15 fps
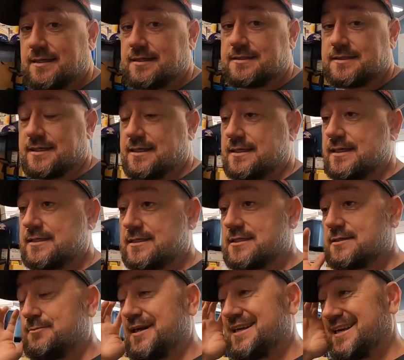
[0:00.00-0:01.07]
like I said, I
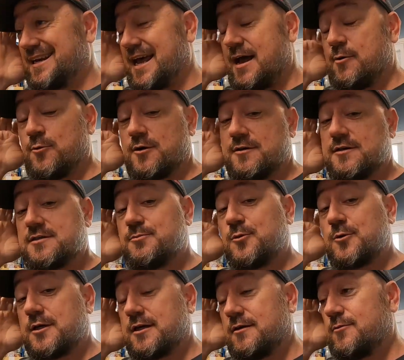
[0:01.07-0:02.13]
just spent an hour this
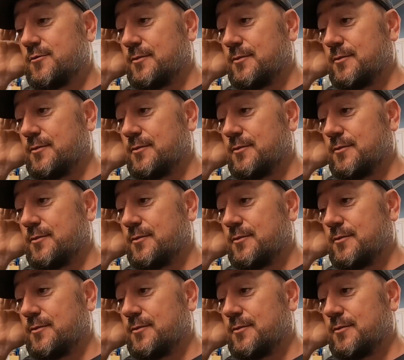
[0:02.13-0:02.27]
morning